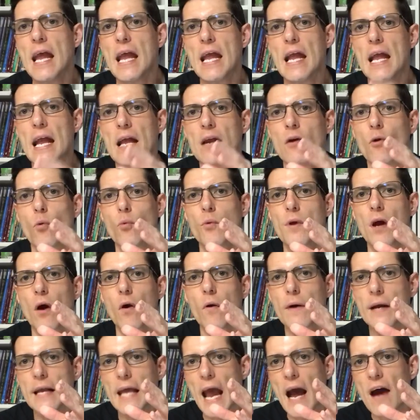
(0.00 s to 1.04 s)
And we
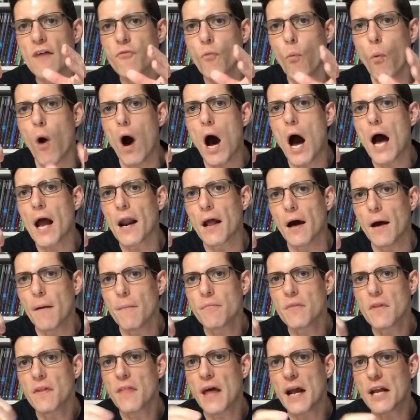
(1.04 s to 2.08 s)
already have WATA
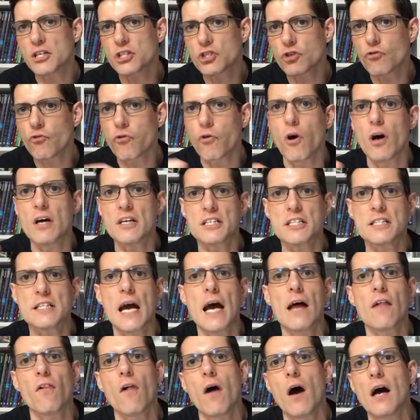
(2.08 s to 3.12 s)
that has crossed
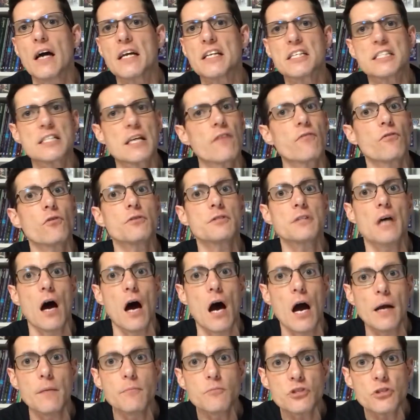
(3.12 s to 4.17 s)
that line several
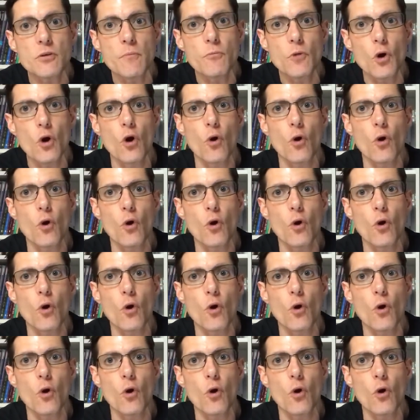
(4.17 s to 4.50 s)
times,